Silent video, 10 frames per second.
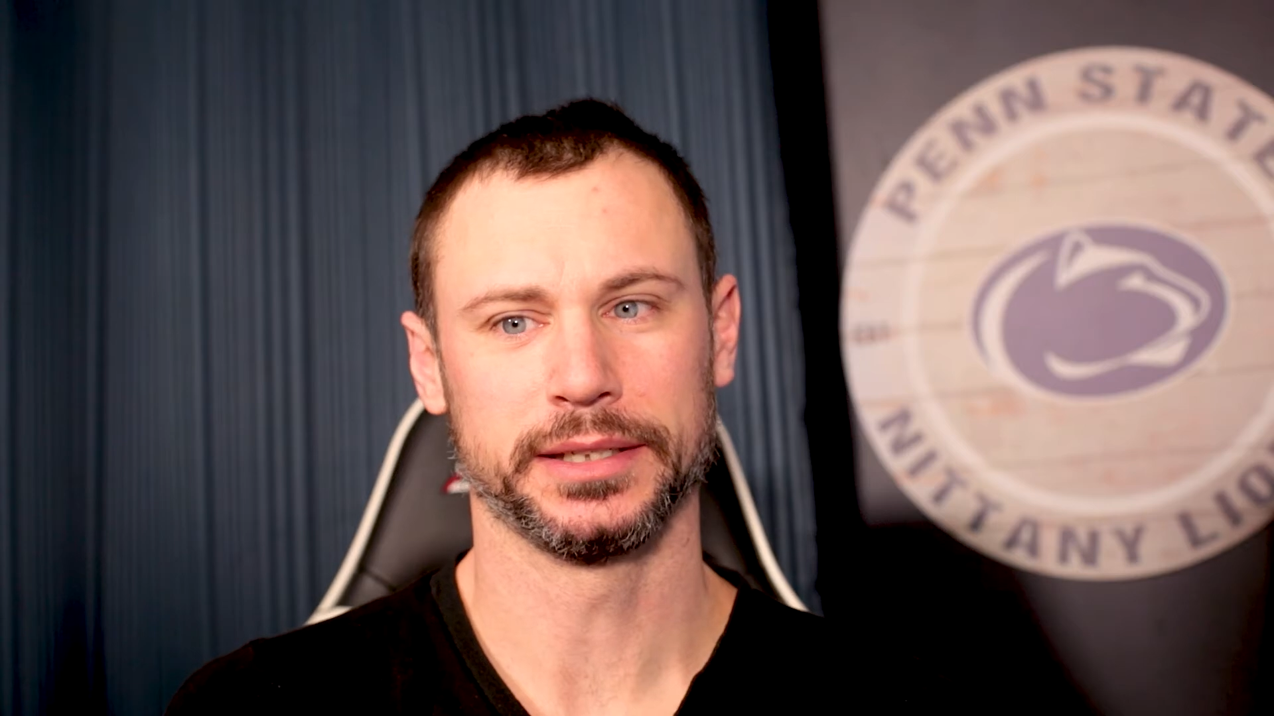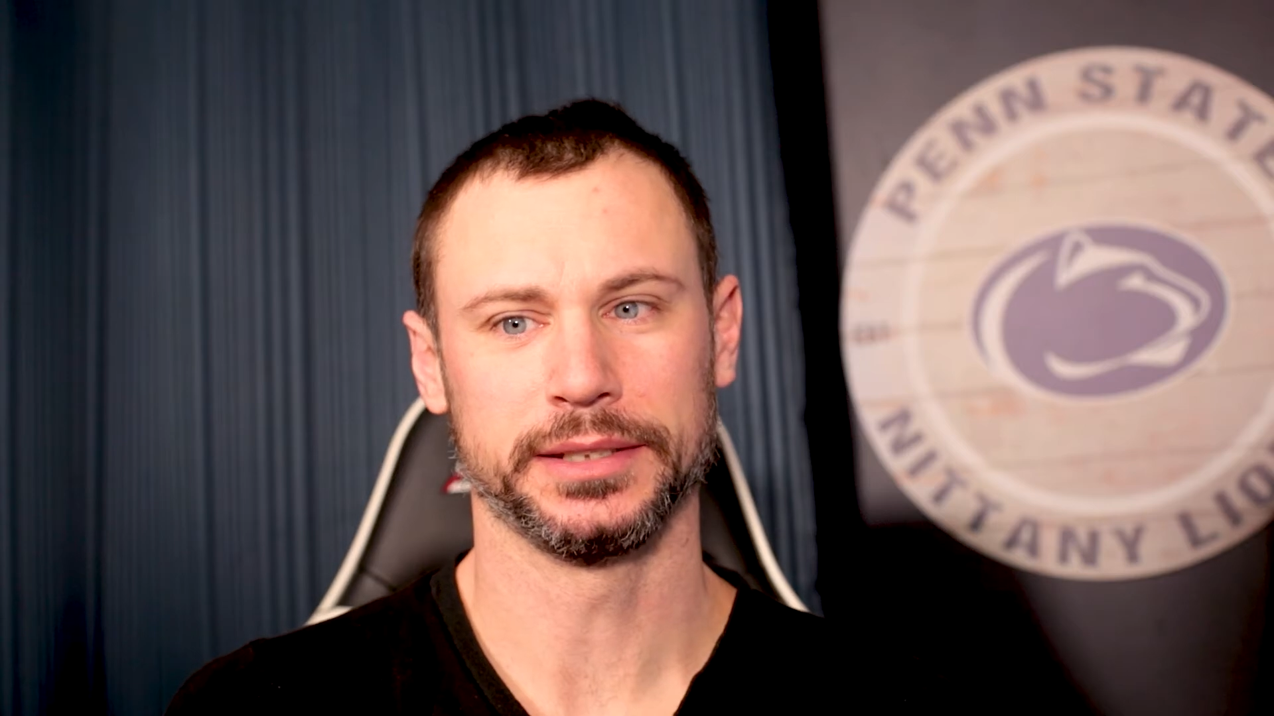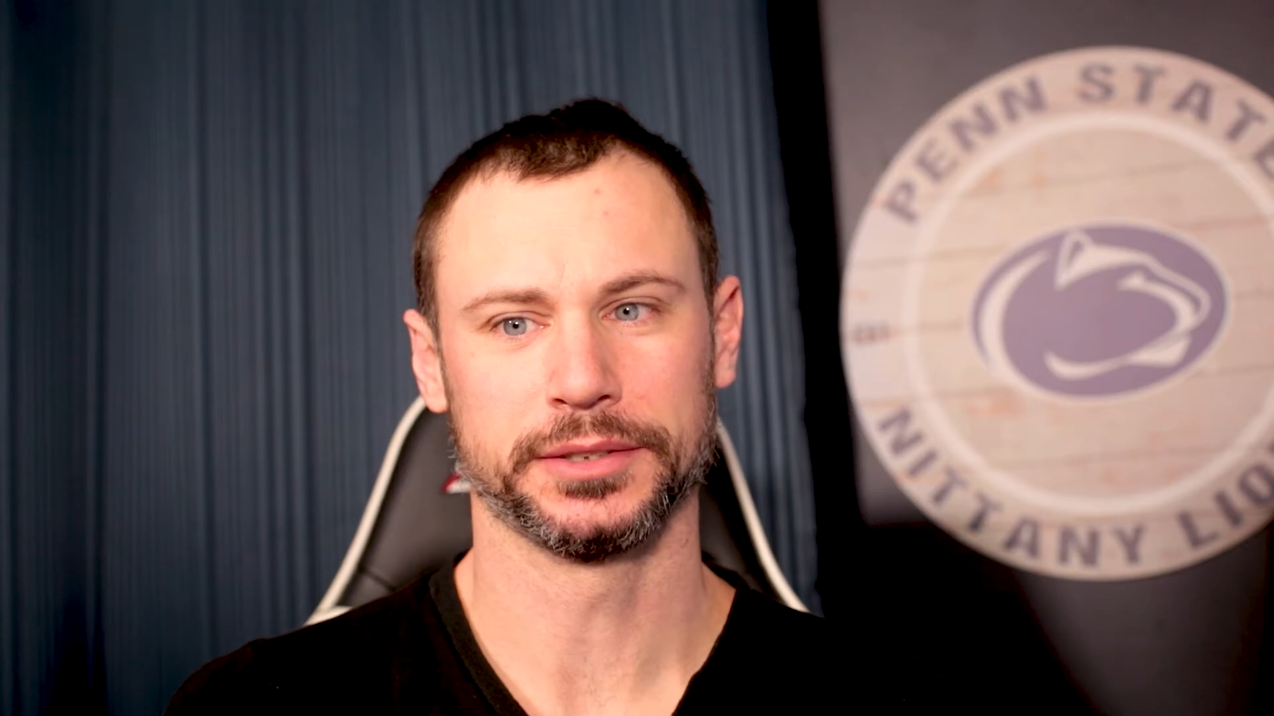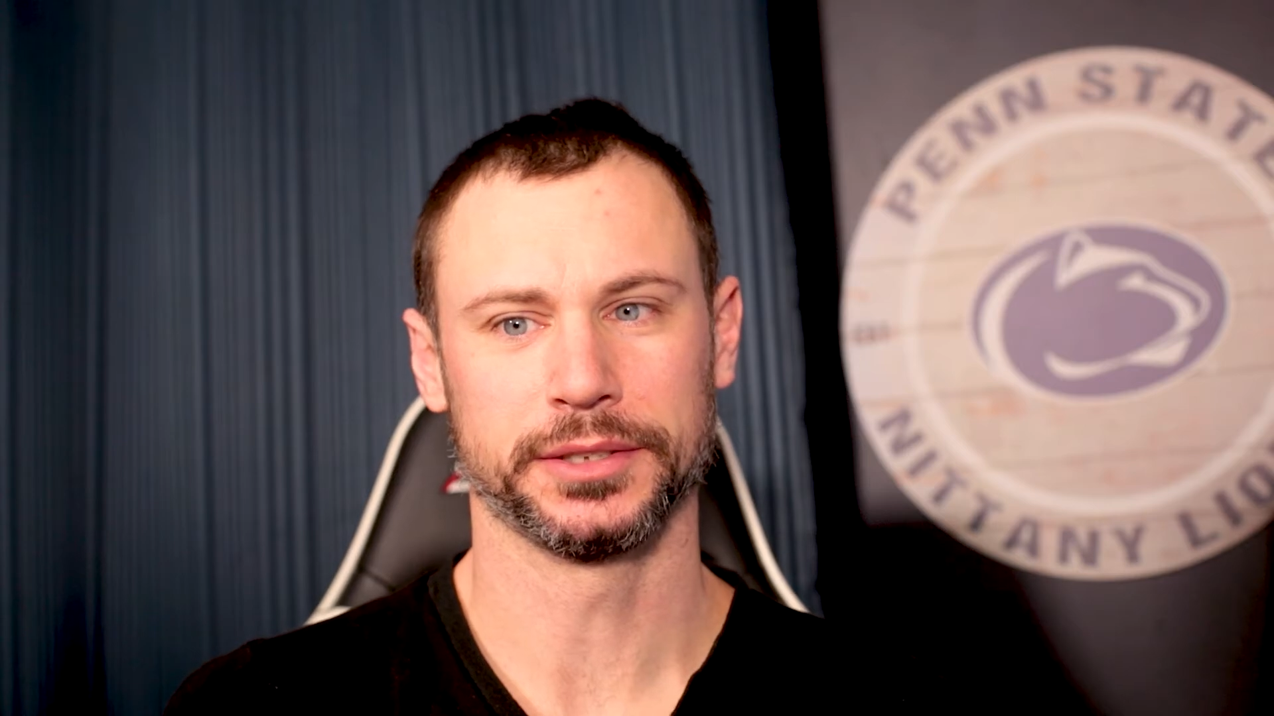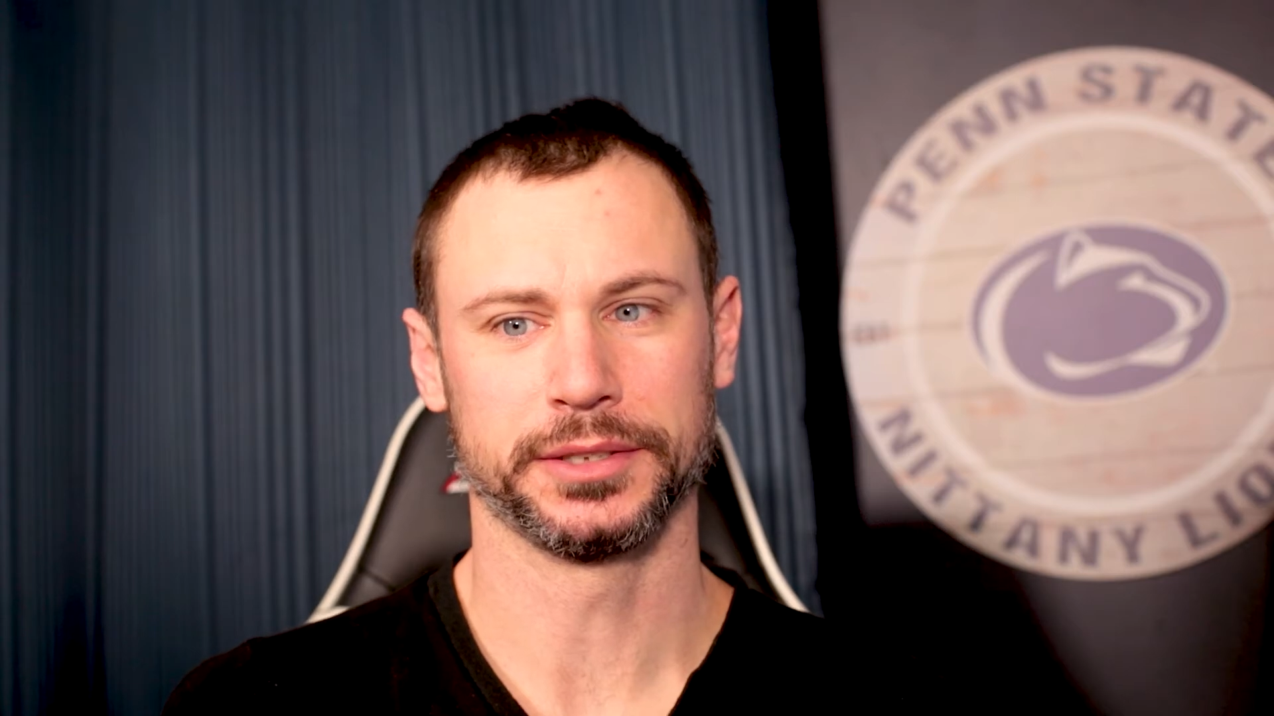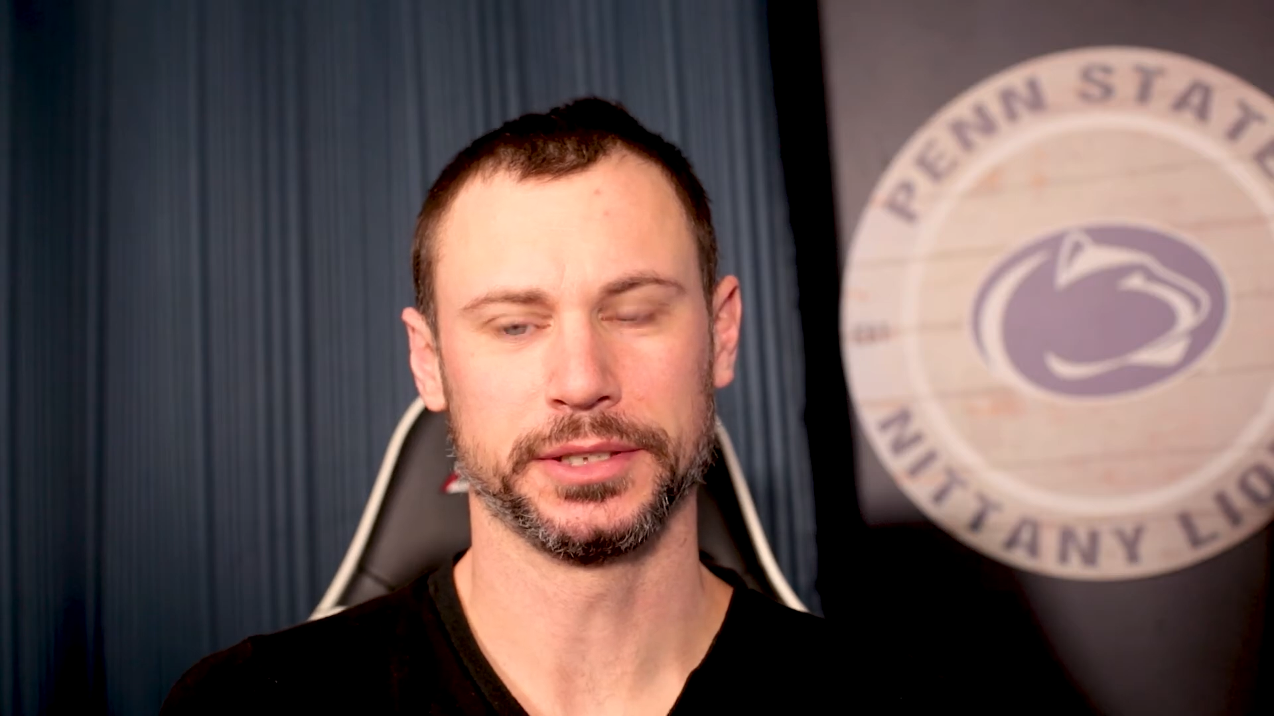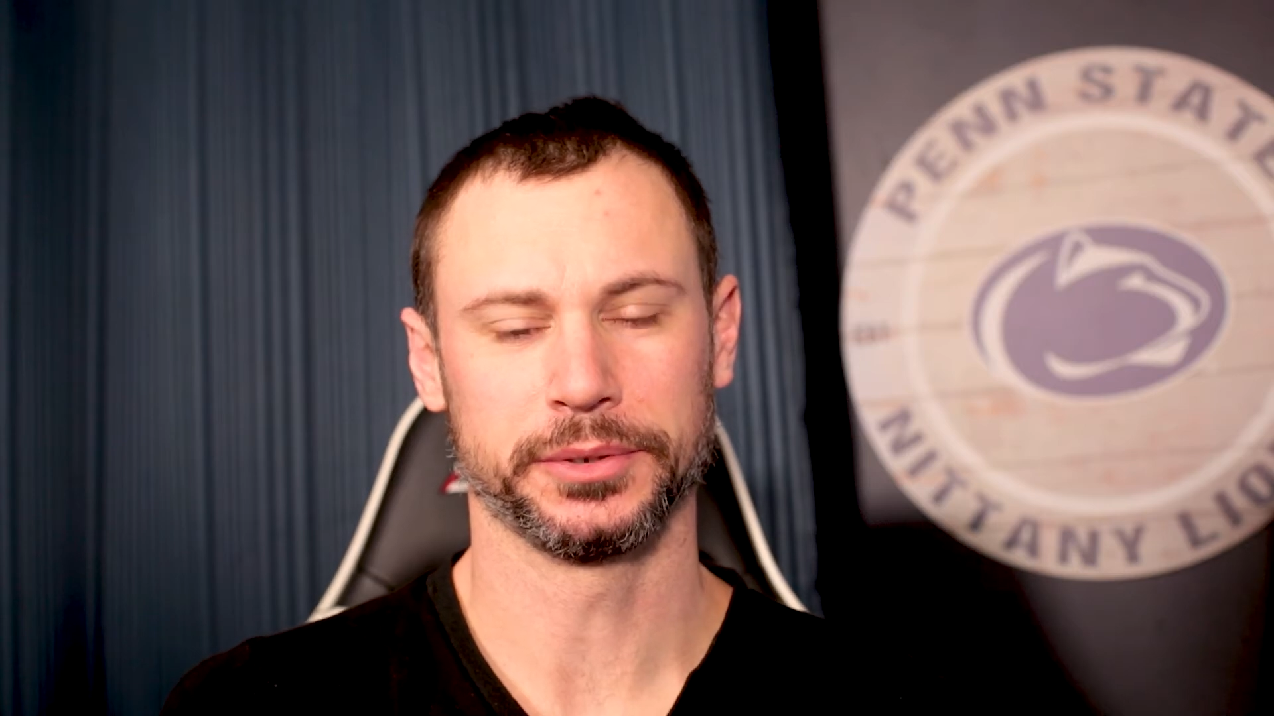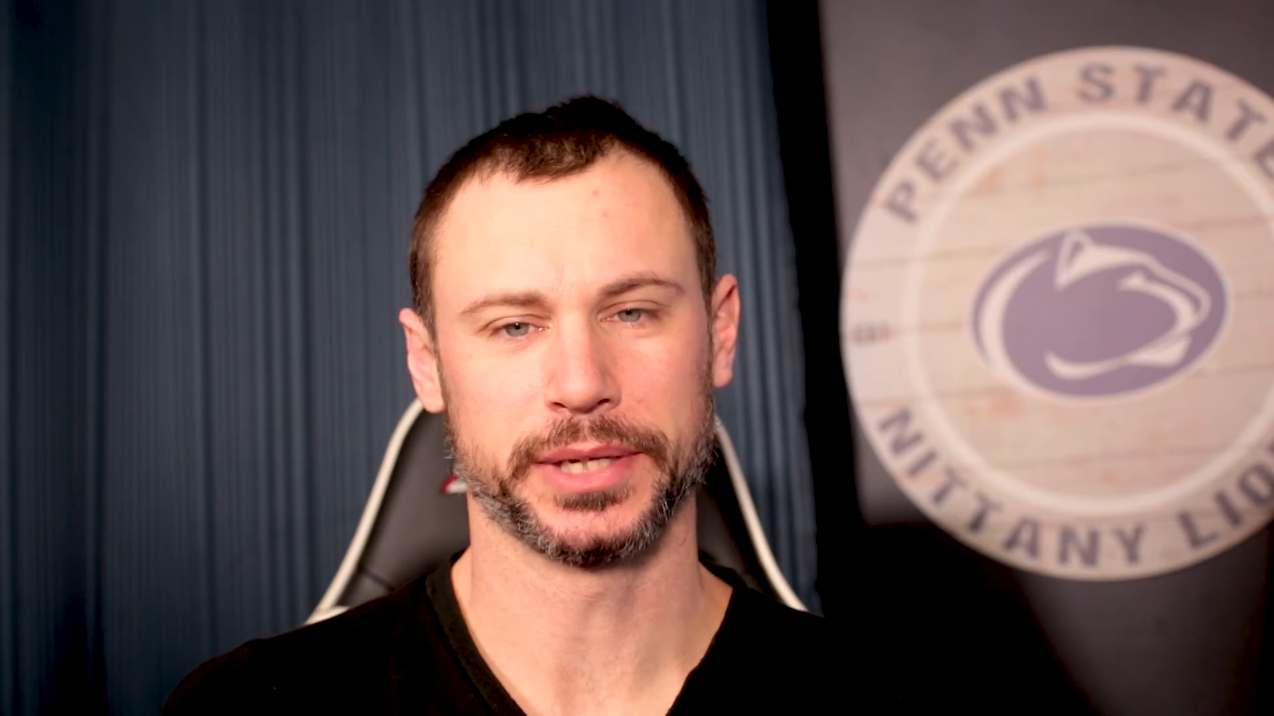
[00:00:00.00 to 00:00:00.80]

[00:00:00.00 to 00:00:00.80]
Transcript: either, you know,